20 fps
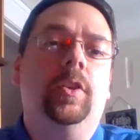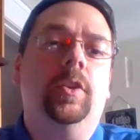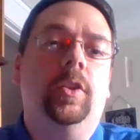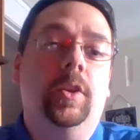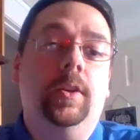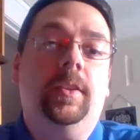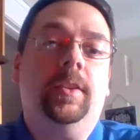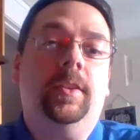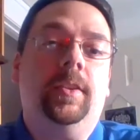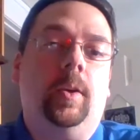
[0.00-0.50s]

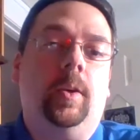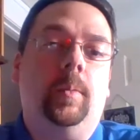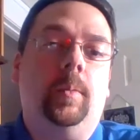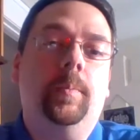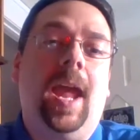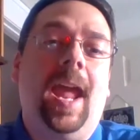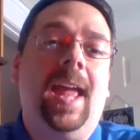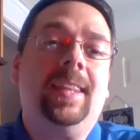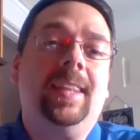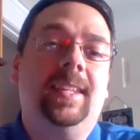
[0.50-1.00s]
good or
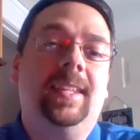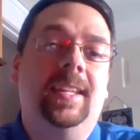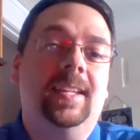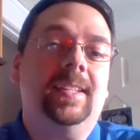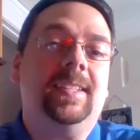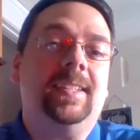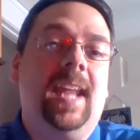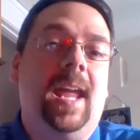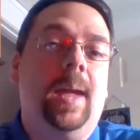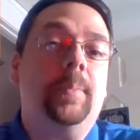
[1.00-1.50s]
bad
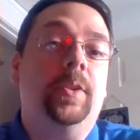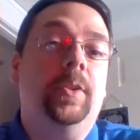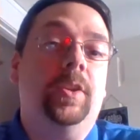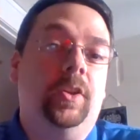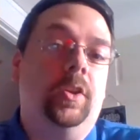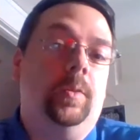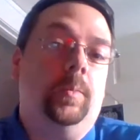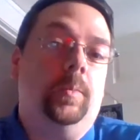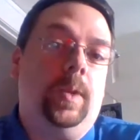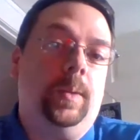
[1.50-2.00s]
things to happen to
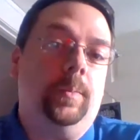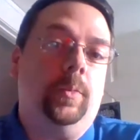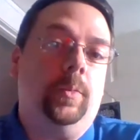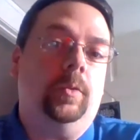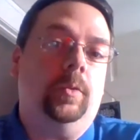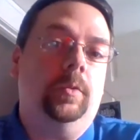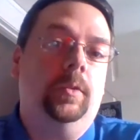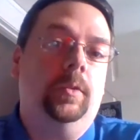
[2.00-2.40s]
good people?